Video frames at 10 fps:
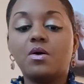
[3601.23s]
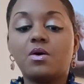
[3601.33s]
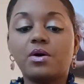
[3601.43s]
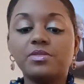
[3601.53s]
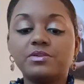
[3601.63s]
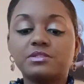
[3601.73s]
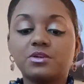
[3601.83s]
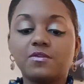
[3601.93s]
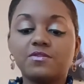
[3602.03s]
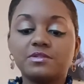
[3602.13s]
On the
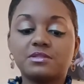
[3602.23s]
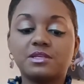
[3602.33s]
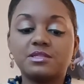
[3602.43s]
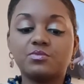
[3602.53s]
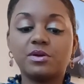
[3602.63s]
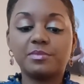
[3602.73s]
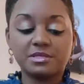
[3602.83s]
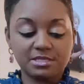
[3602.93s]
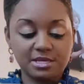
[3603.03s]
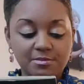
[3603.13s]
surface, these women
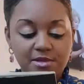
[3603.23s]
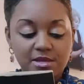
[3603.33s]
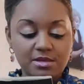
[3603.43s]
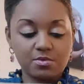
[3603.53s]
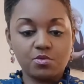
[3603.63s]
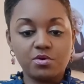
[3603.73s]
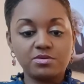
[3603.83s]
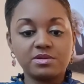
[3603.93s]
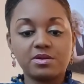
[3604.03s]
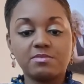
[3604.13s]
seem like
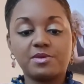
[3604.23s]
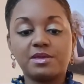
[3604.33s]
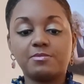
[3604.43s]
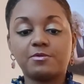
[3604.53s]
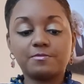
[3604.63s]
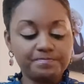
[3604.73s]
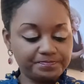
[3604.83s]
ordinary people.